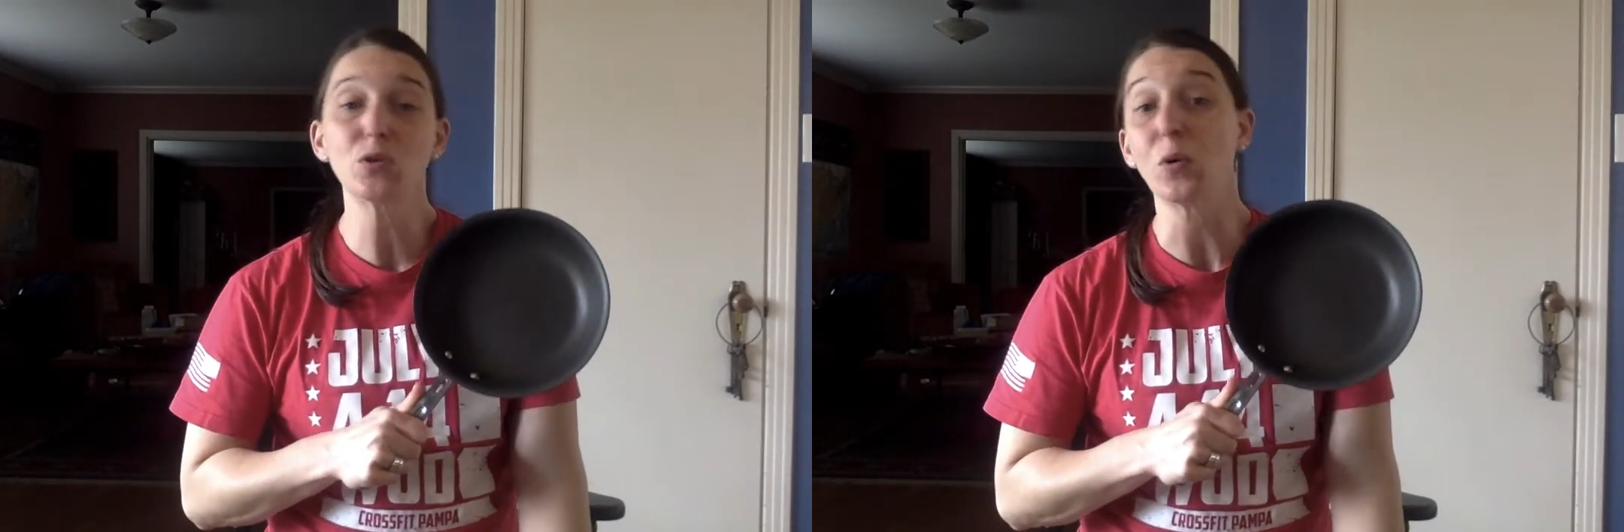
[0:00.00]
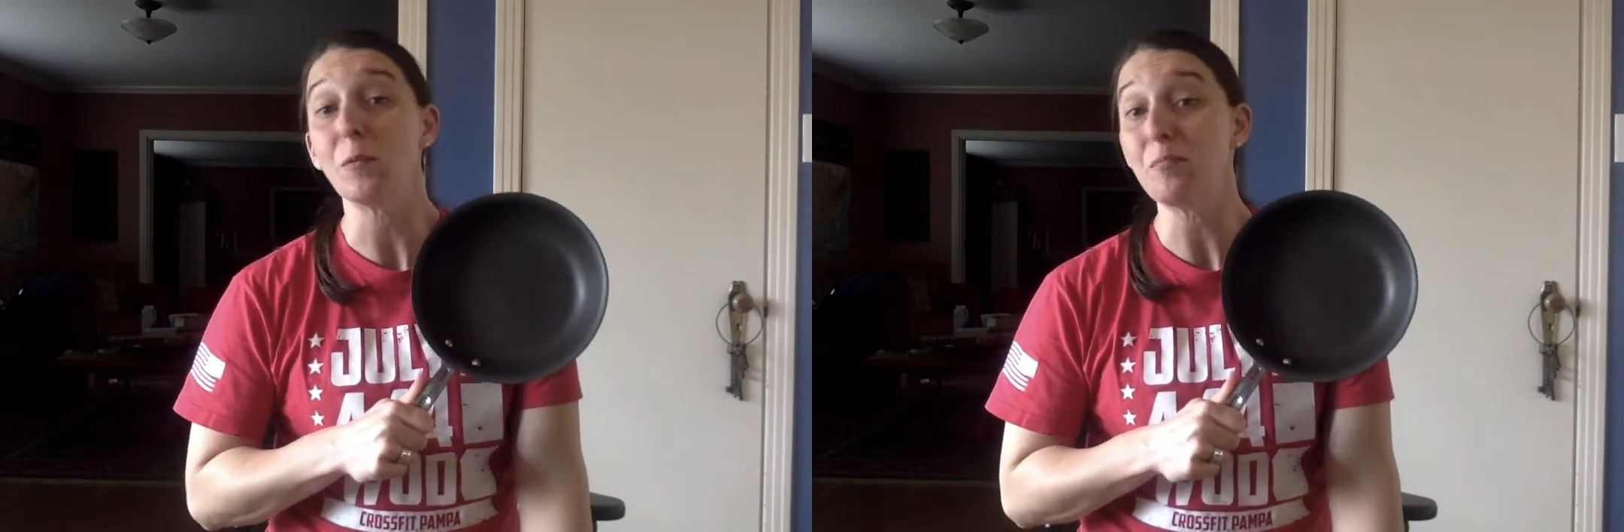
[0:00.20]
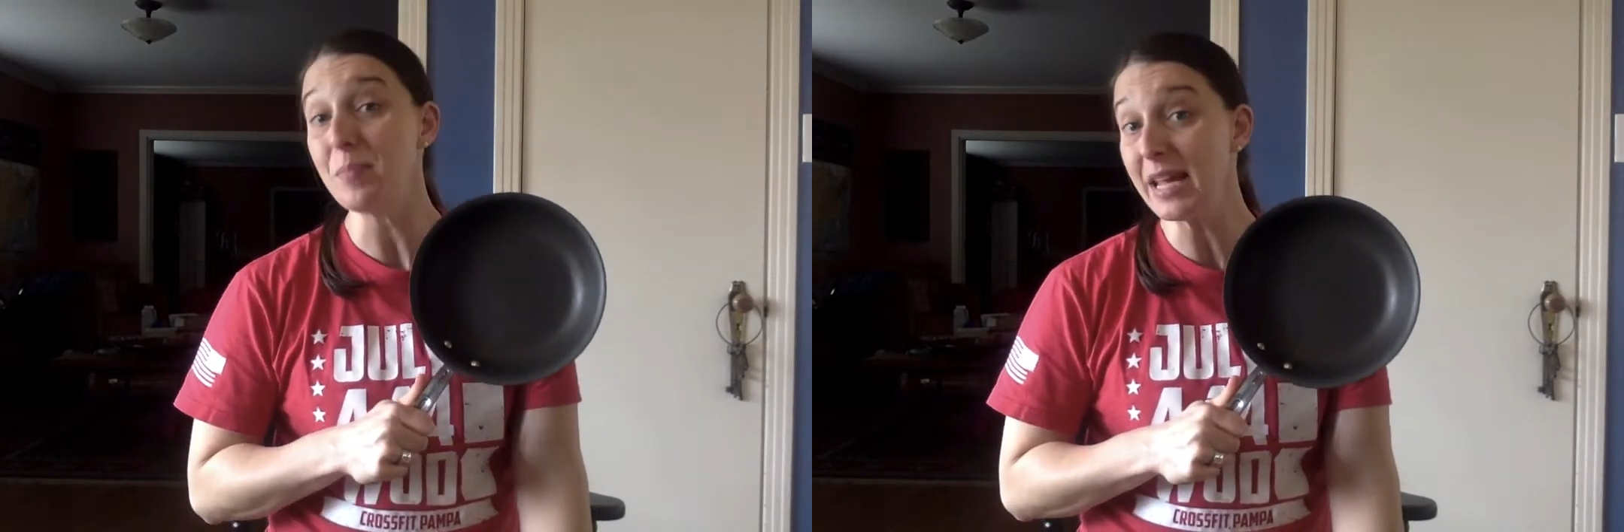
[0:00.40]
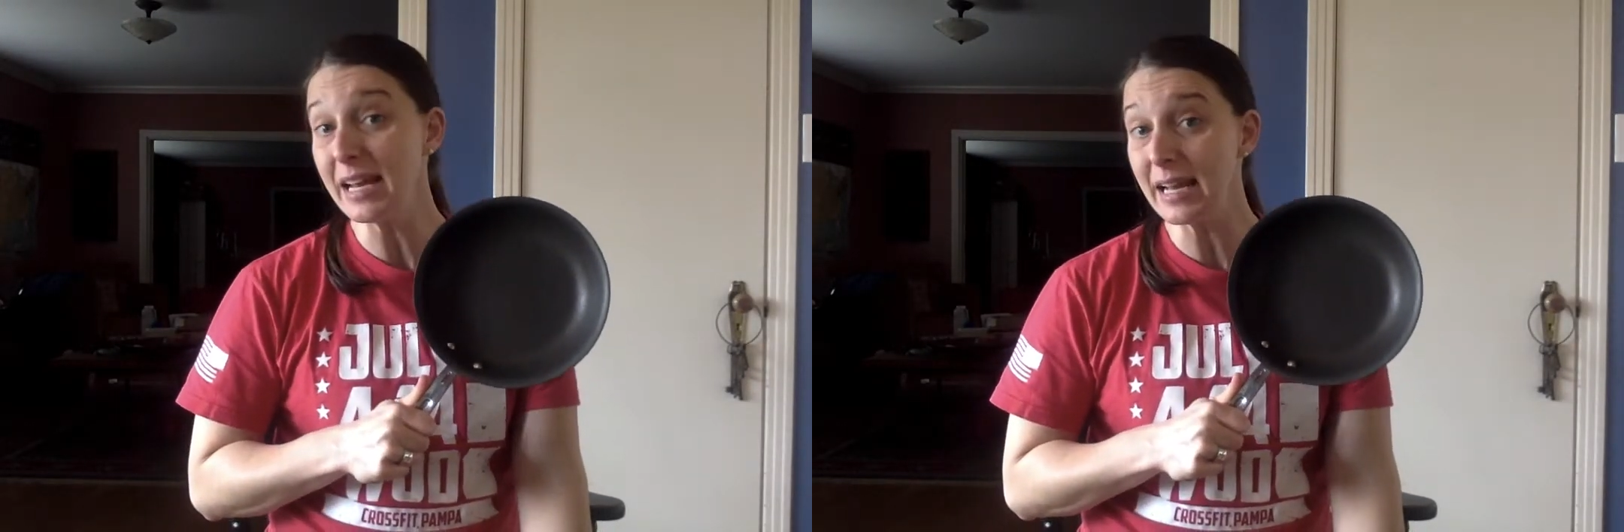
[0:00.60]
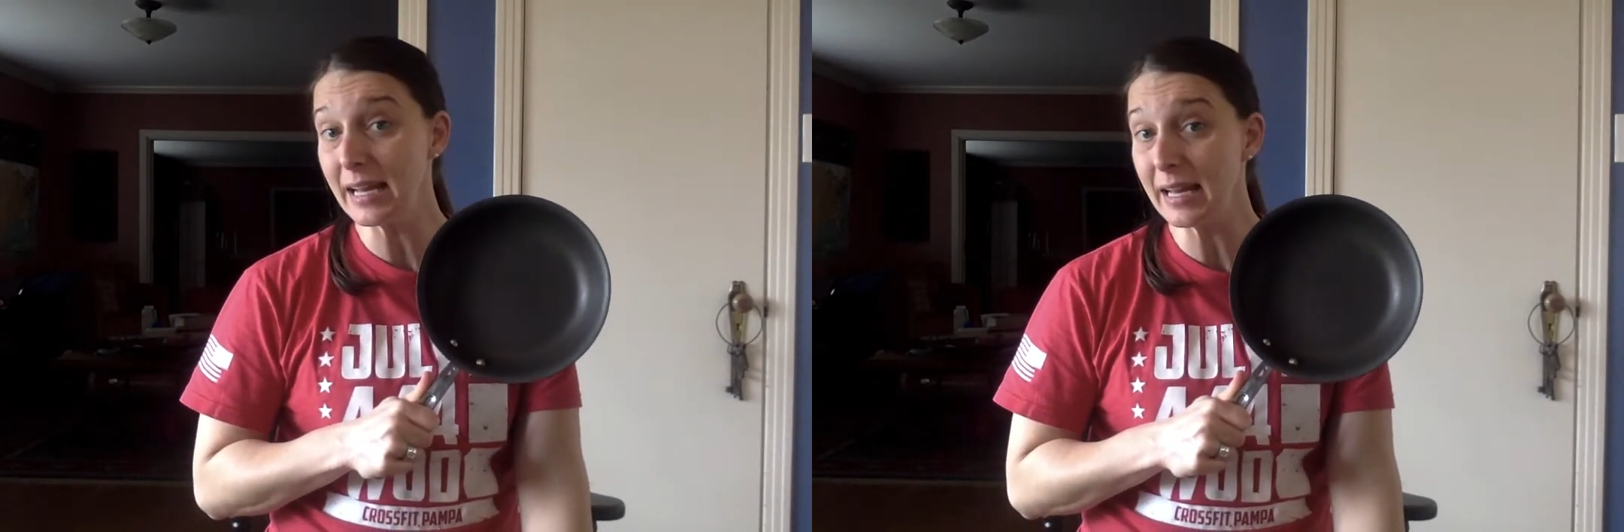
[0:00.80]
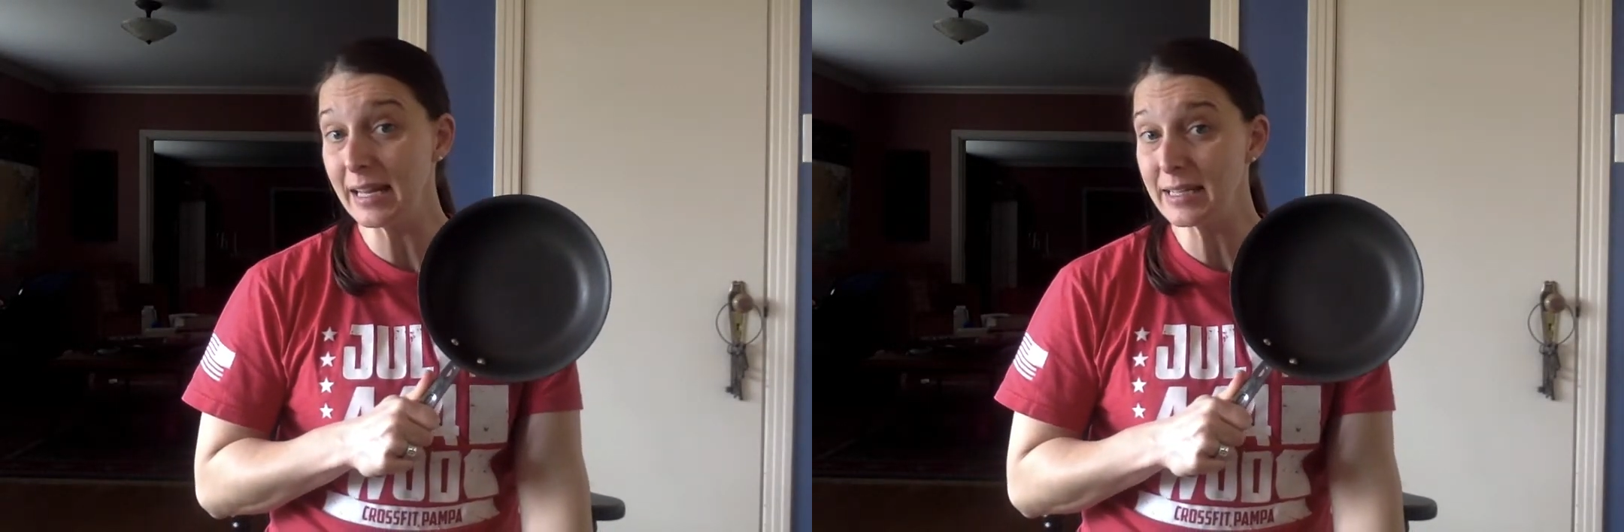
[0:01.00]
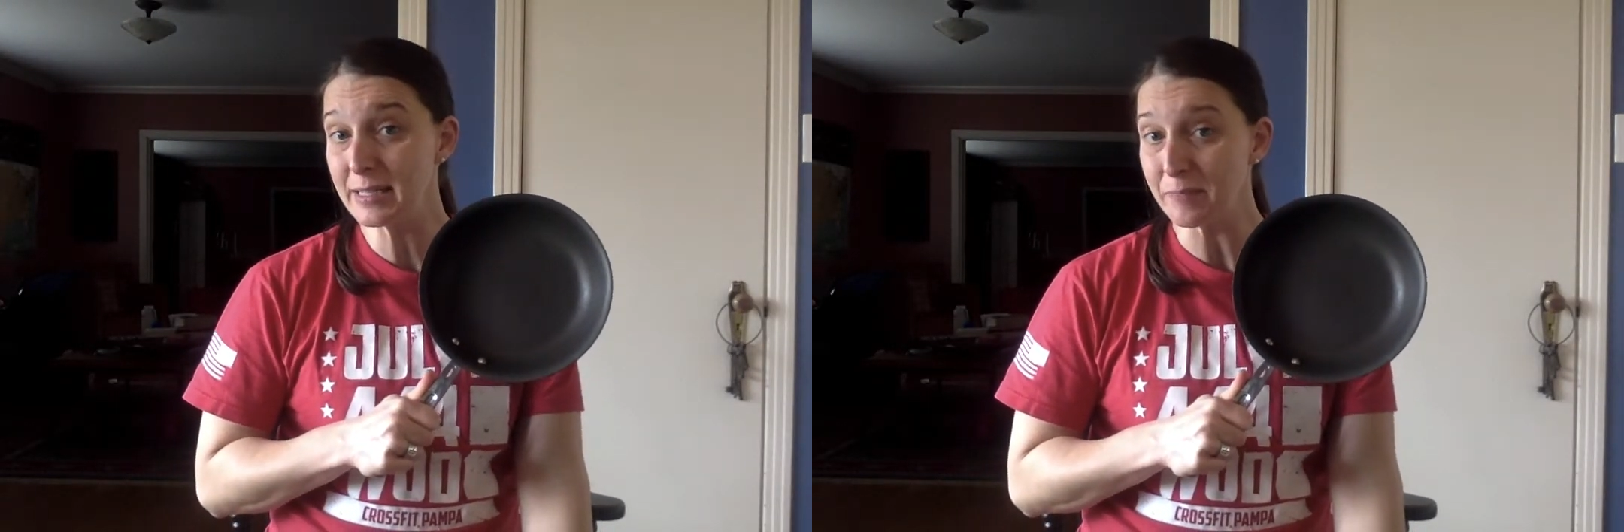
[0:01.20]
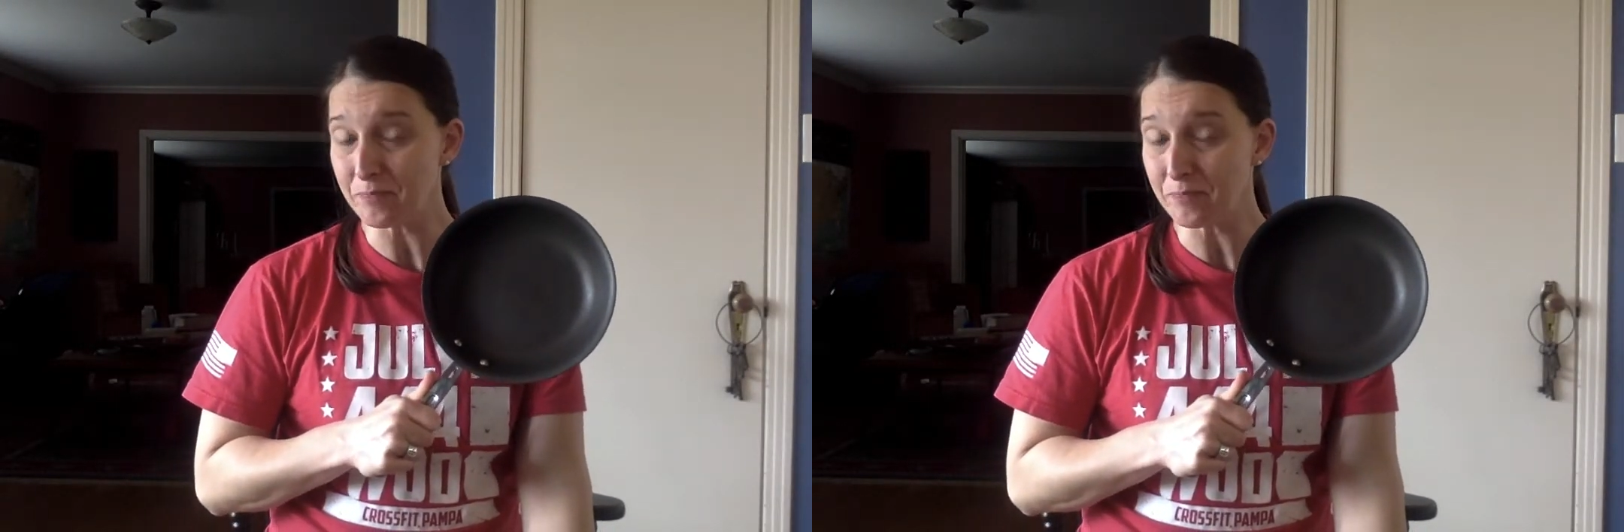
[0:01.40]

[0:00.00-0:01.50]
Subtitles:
or meat in it,